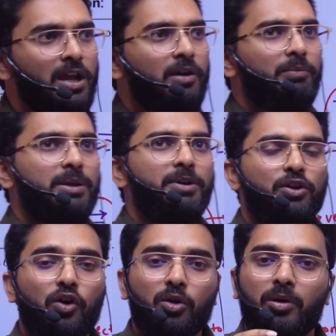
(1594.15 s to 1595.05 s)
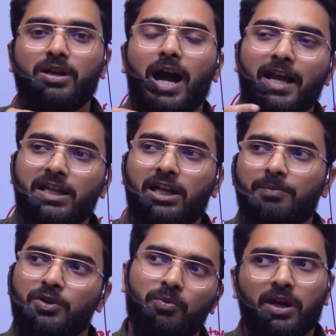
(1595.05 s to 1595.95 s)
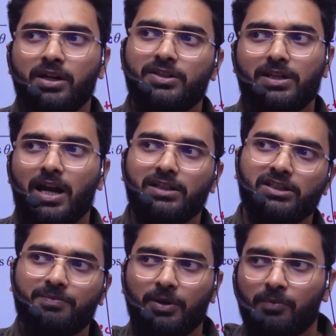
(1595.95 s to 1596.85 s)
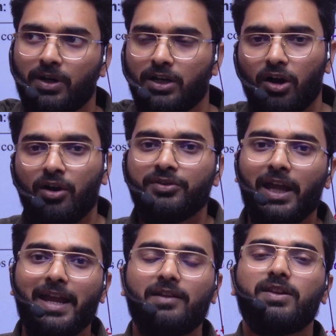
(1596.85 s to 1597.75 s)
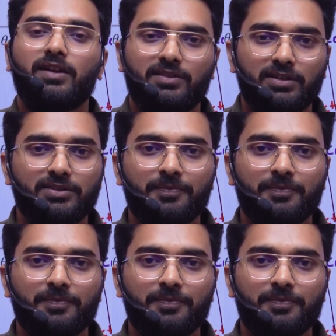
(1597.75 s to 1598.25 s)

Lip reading: When we talk about I cap, you will understand this will work on the x-axis,